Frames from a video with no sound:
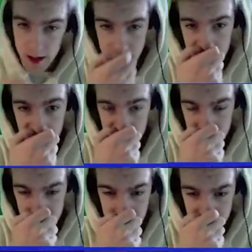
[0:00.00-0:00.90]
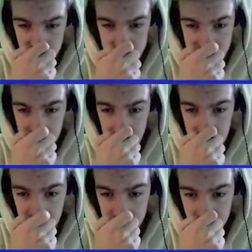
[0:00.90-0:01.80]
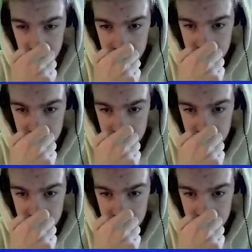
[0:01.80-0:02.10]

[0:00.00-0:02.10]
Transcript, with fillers: Yeah. You just need to be careful.